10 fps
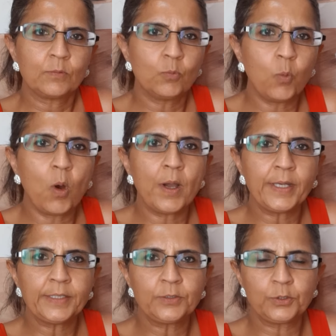
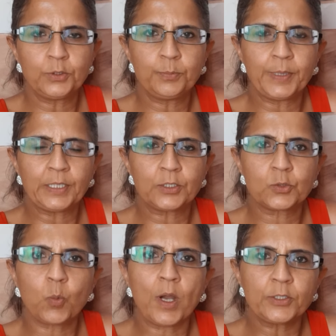Why do you
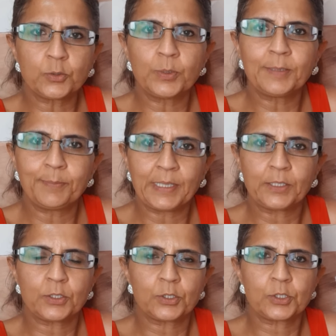binge? Why do we
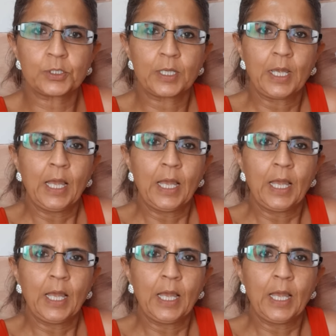binge?